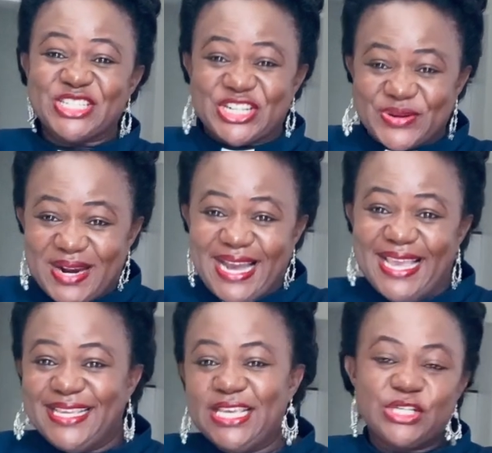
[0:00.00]

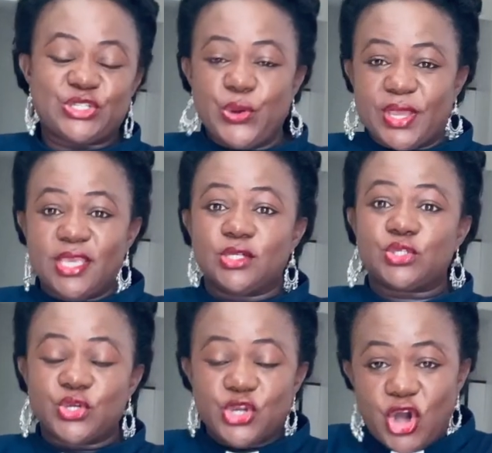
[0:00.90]
try talking
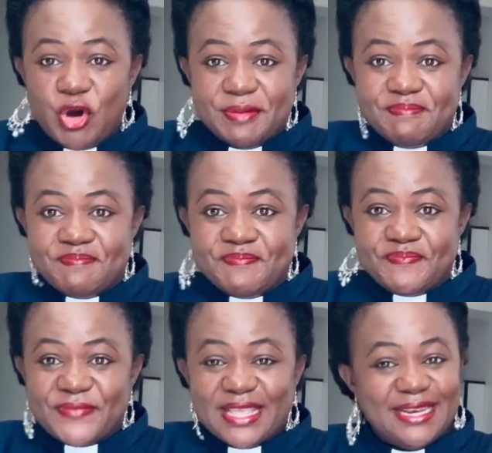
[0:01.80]
to God.
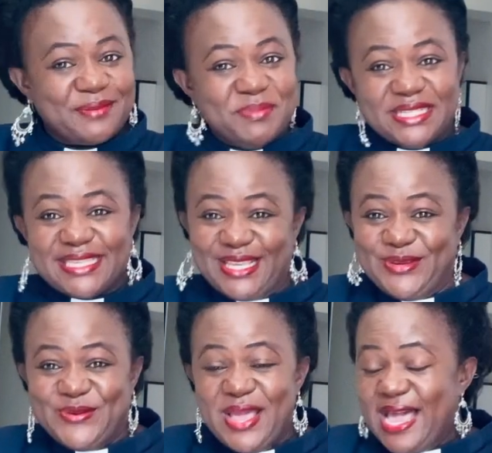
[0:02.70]
Let me tell
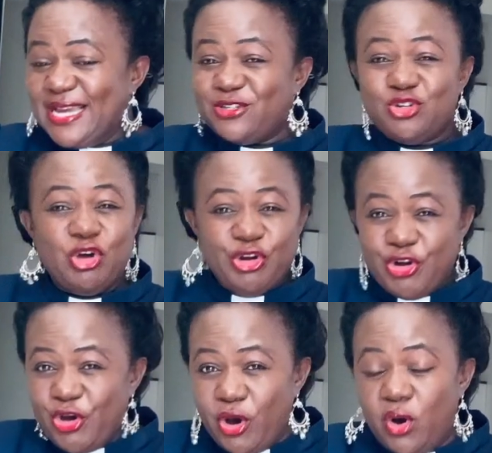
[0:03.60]
you, I do not
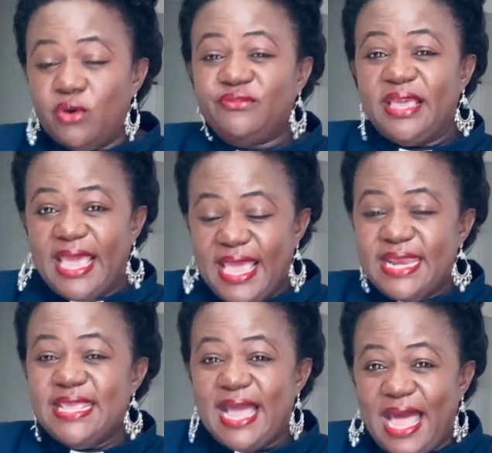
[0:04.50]
know of
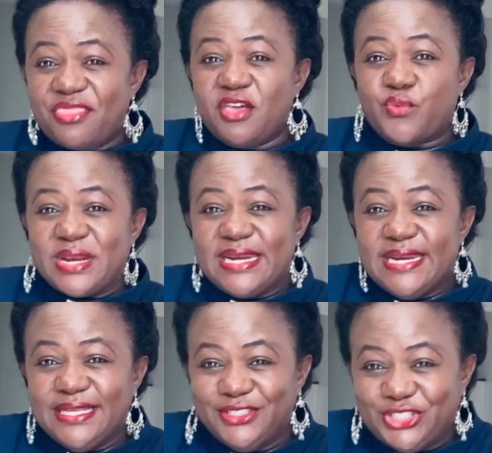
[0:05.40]
any other
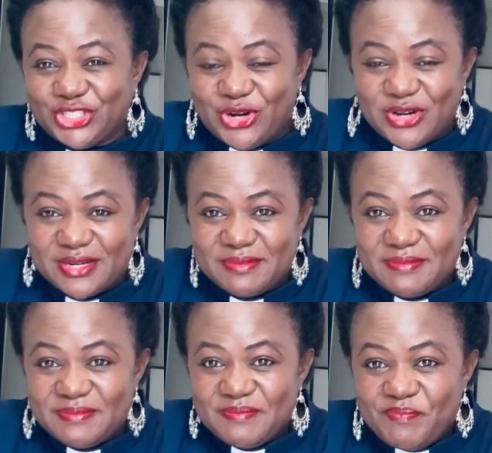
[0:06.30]
religion
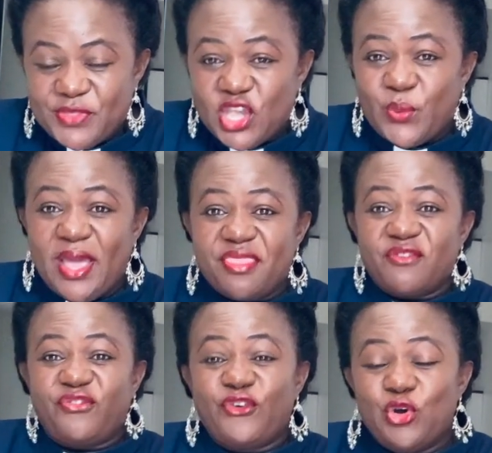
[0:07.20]
where the
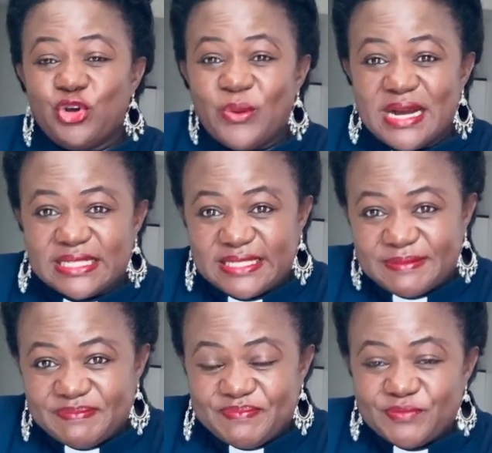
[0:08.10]

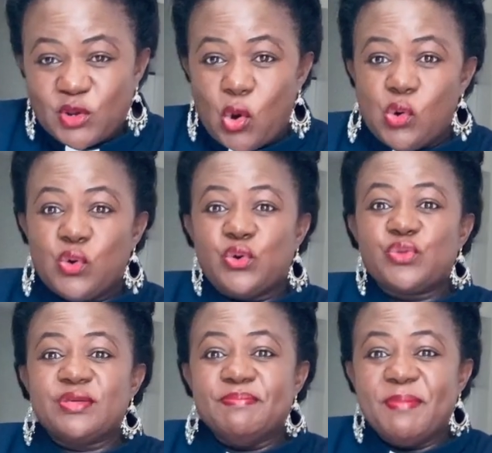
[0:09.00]
followers or
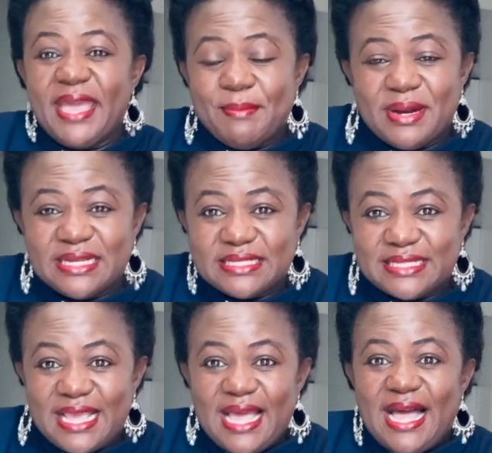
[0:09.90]
the members
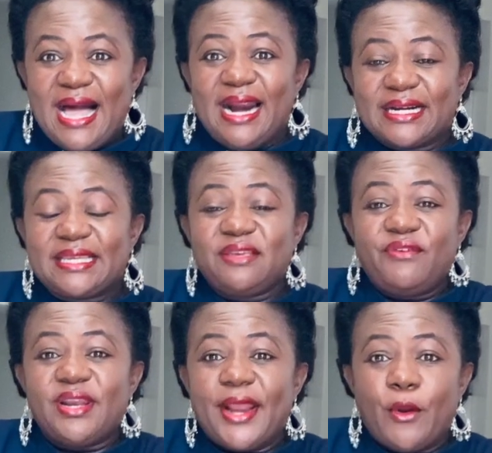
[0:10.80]
are
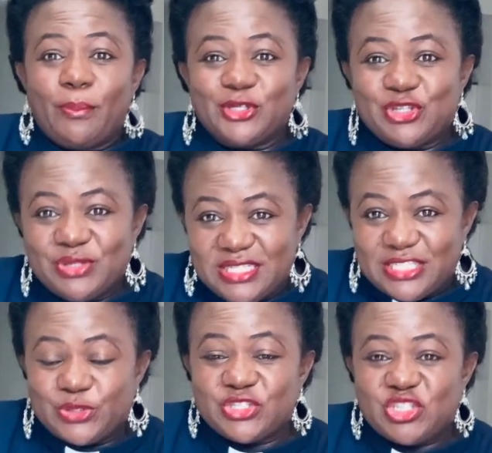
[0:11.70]
given an opportunity
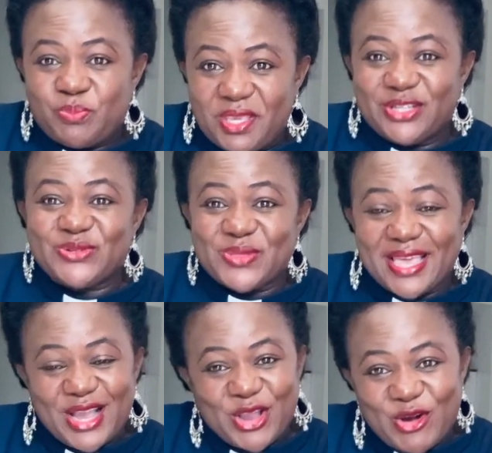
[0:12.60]
to speak to
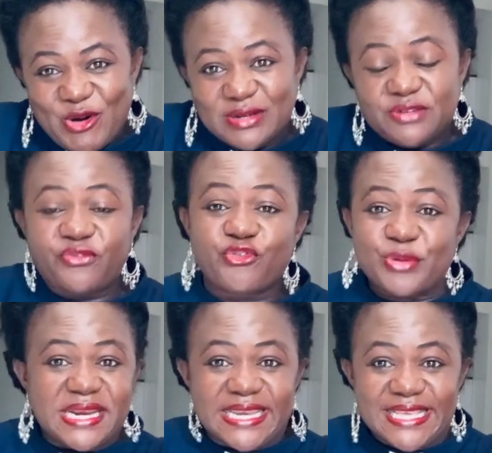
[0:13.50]
their God
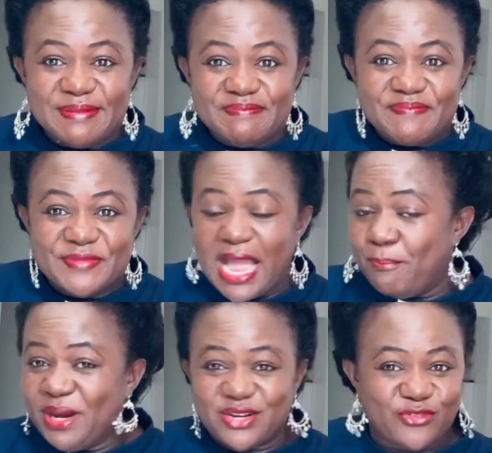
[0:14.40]
freely
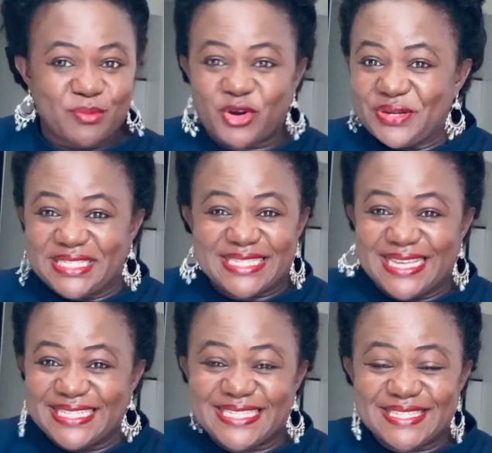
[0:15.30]
apart from
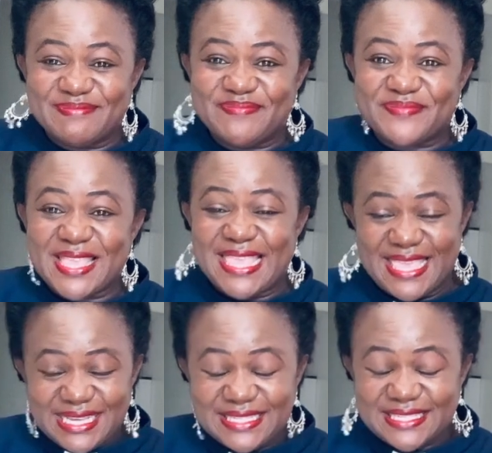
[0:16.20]
Christianity.
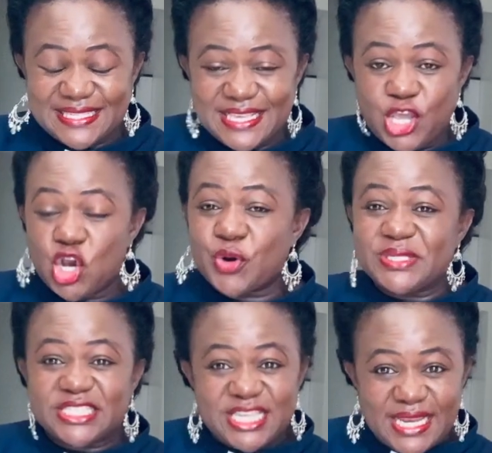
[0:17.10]
Yes,
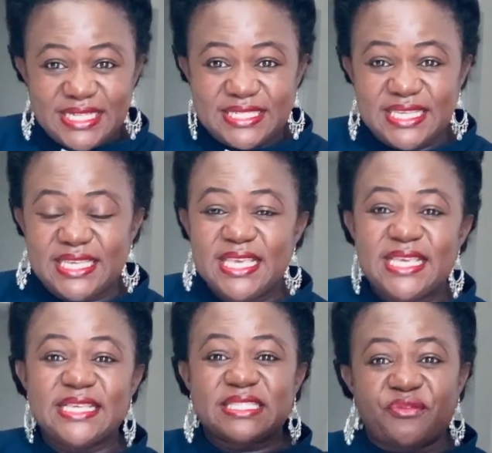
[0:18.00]
Christianity
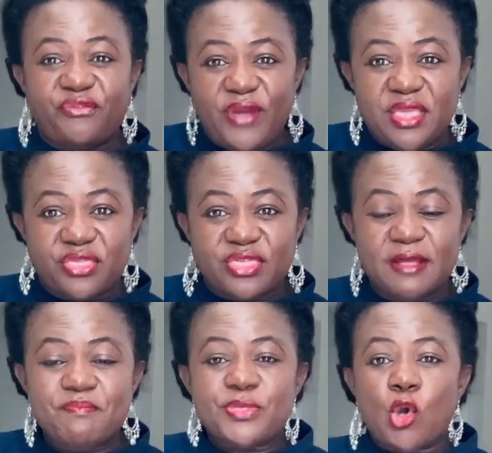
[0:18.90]
is a faith
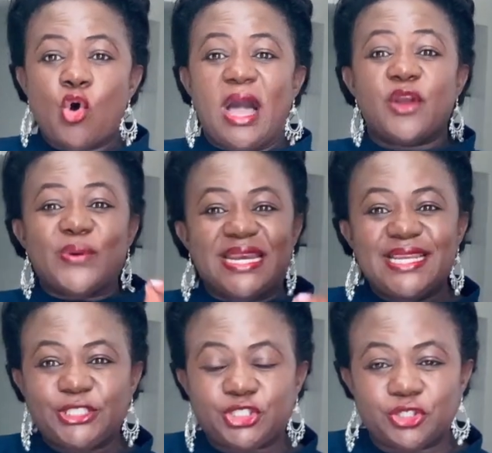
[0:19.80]
or a
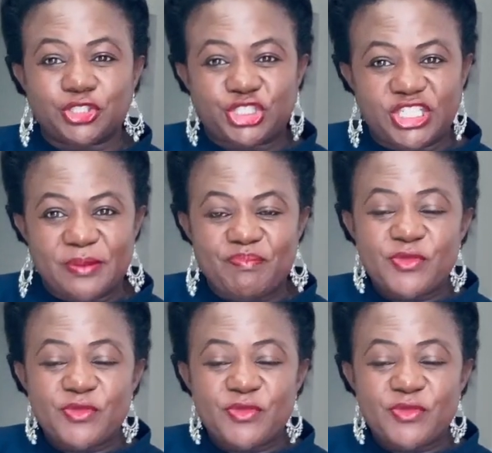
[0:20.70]
relationship